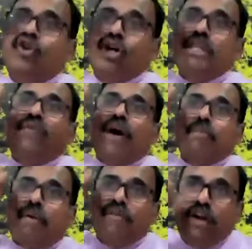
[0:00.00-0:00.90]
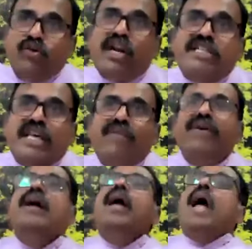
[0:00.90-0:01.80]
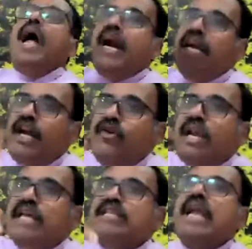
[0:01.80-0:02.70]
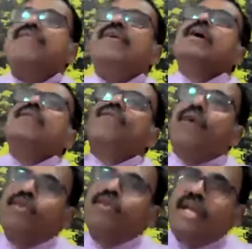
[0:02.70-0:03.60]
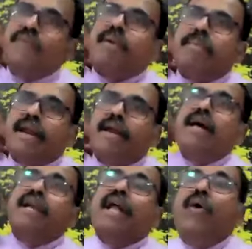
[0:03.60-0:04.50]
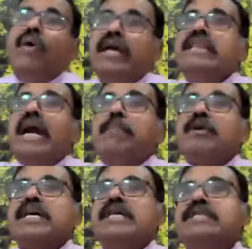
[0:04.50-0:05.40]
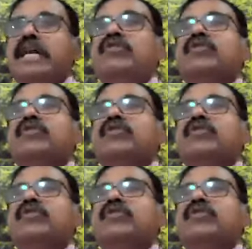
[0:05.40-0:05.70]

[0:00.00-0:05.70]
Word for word: took the form of individualized self and individualized self found the Brahman. Now in that process, the